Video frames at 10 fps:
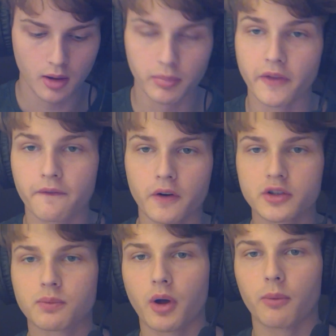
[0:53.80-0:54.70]
But the
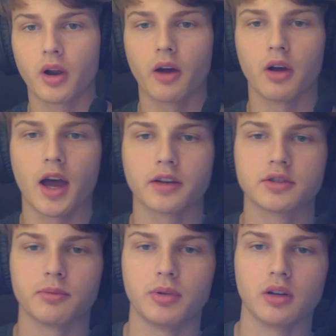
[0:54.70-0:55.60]
first one I will
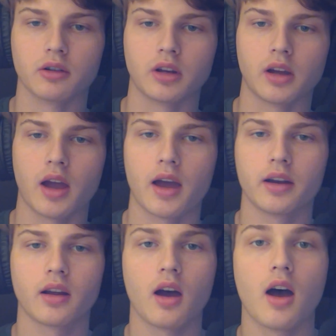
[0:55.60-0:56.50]
actually be looking
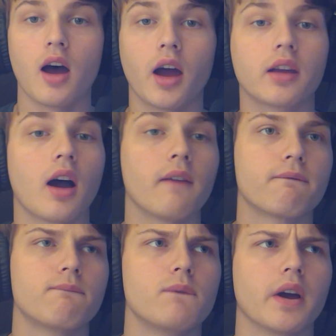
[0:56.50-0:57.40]
at, I
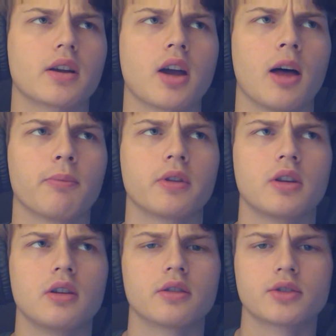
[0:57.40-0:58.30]
got a couple of
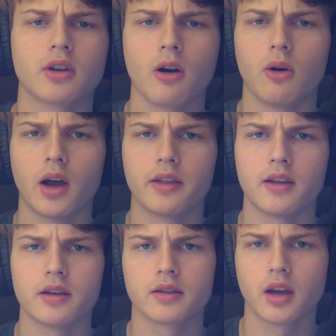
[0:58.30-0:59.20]
years ago, I
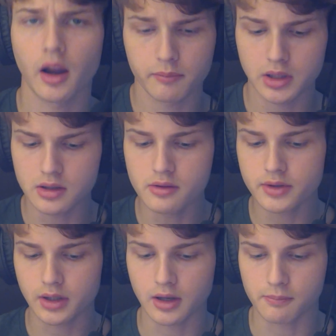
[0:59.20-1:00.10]
think. I've been
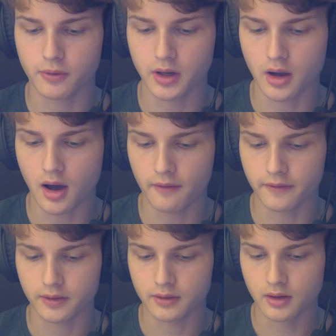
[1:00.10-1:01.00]
using it pretty
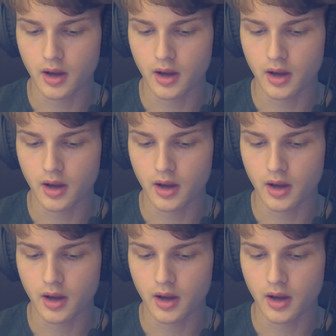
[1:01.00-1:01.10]
often.